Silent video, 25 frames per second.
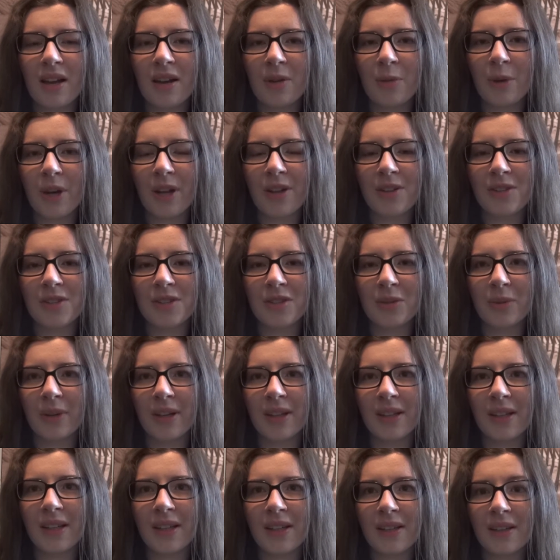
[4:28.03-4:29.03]
What else do
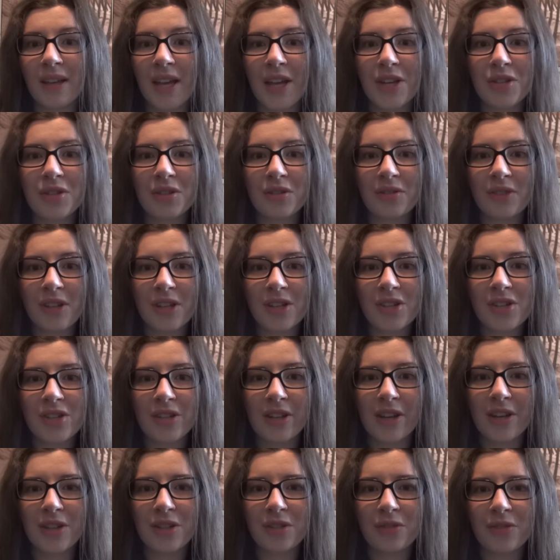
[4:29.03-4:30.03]
I like? Angelfish.
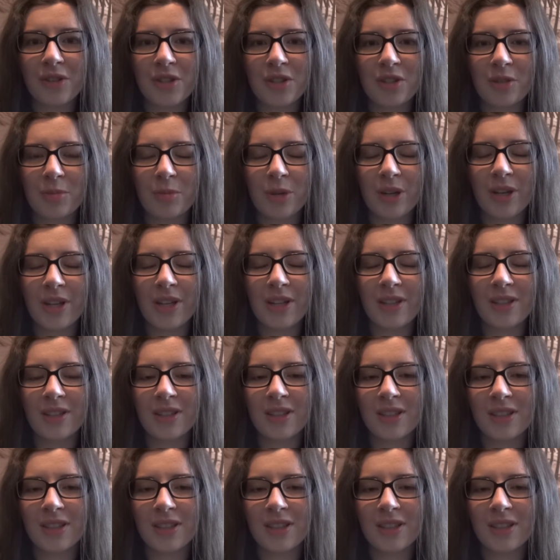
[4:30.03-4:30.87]
Angelfish are pretty.